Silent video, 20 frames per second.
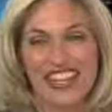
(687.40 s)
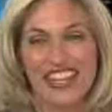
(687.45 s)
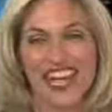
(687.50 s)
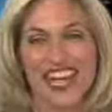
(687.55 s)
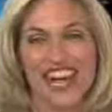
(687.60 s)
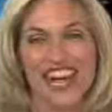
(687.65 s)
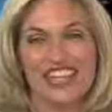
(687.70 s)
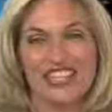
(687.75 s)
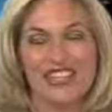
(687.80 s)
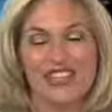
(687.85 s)
there,
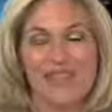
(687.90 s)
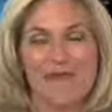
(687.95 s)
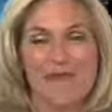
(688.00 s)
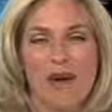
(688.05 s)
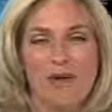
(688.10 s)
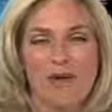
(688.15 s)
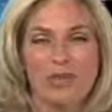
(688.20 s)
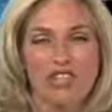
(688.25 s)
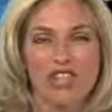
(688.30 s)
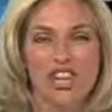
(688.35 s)
editor and
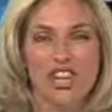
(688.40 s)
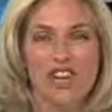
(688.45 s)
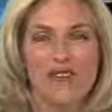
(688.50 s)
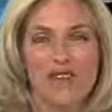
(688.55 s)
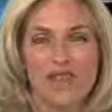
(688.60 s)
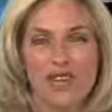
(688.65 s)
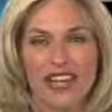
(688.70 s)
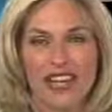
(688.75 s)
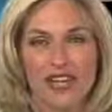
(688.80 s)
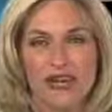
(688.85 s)
publisher of
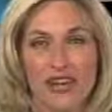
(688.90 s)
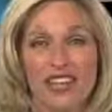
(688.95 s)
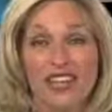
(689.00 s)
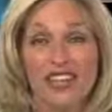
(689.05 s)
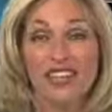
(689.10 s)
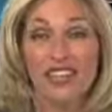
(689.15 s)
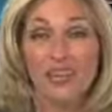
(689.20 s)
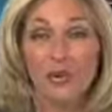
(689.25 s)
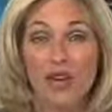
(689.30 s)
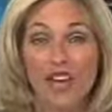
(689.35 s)
Media Week.
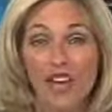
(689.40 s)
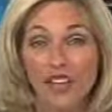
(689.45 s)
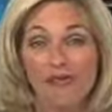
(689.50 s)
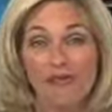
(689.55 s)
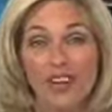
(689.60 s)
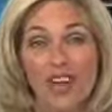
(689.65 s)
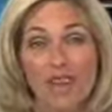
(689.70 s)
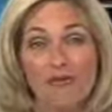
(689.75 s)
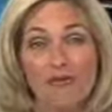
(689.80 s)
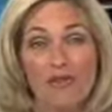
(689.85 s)
That's all we have
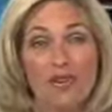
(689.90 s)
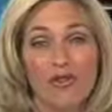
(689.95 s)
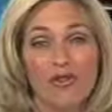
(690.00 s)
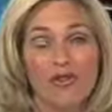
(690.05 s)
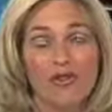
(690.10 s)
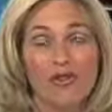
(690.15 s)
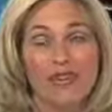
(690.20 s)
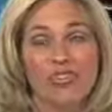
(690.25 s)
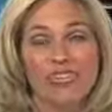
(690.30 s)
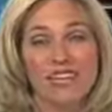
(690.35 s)
time for
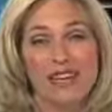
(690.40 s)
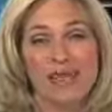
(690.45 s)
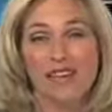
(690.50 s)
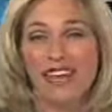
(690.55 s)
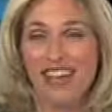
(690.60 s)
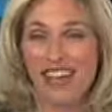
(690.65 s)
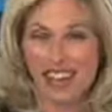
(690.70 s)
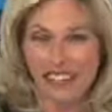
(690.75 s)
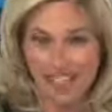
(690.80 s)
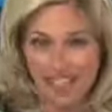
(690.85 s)
from the team
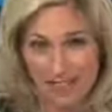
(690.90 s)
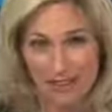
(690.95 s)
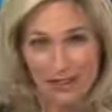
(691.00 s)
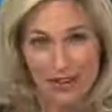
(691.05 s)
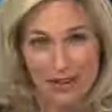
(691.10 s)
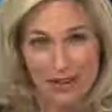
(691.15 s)
here. Thanks for your